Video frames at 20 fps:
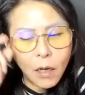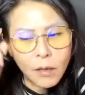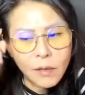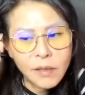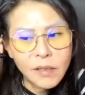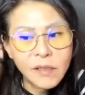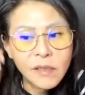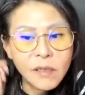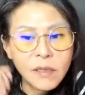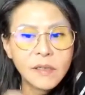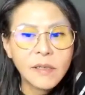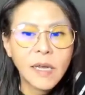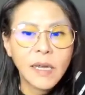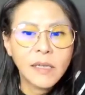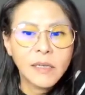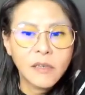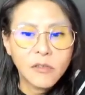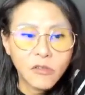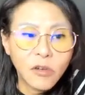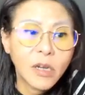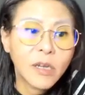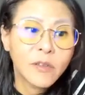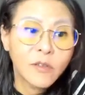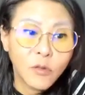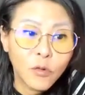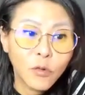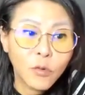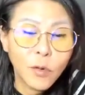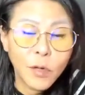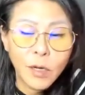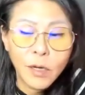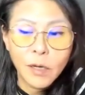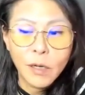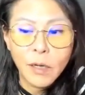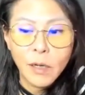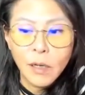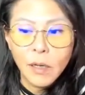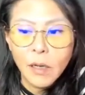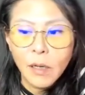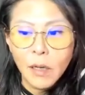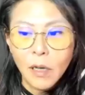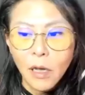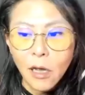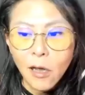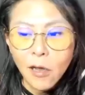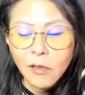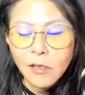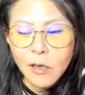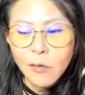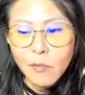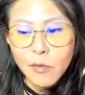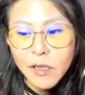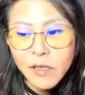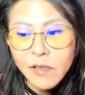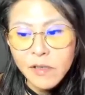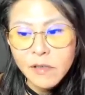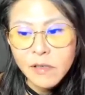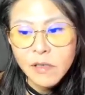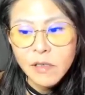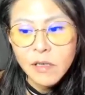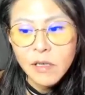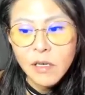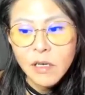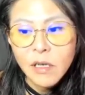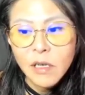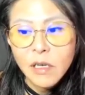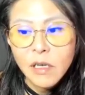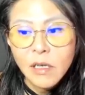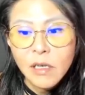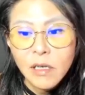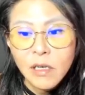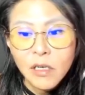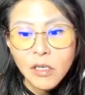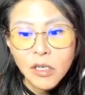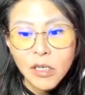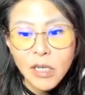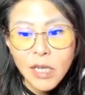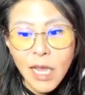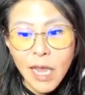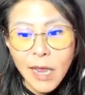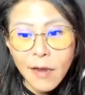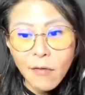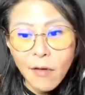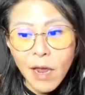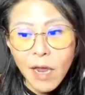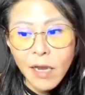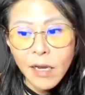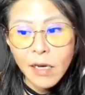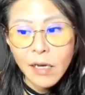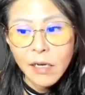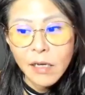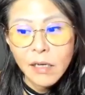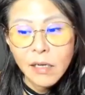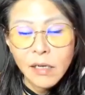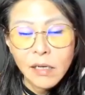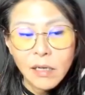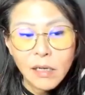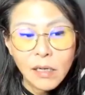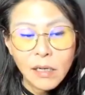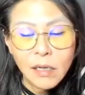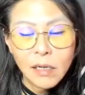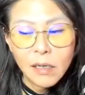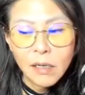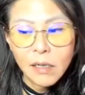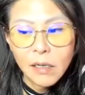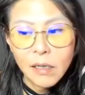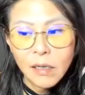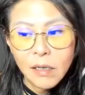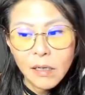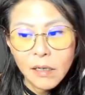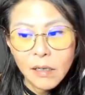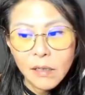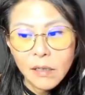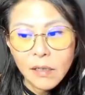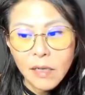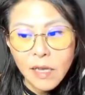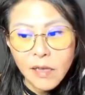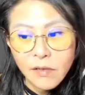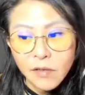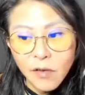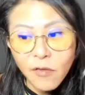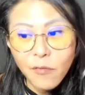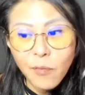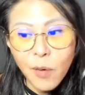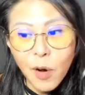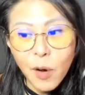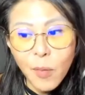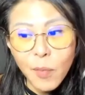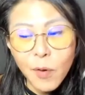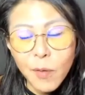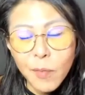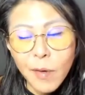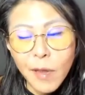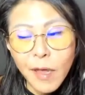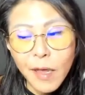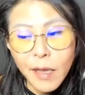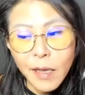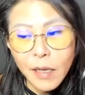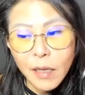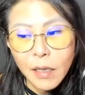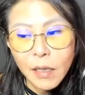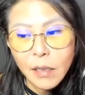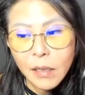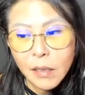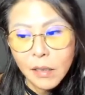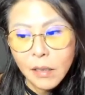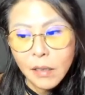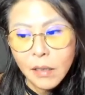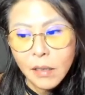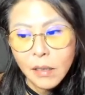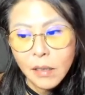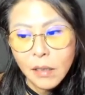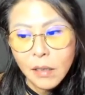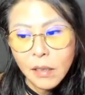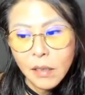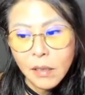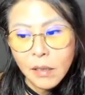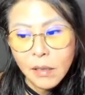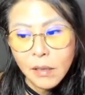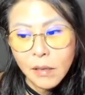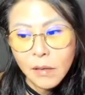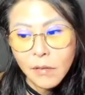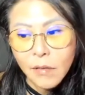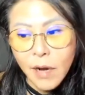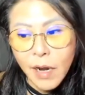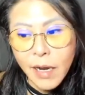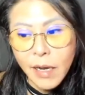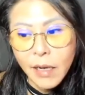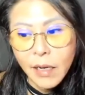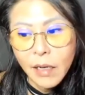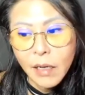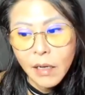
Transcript: This Qi Sa in the chart is good one. That means she can what? Can solve problem lah. Right?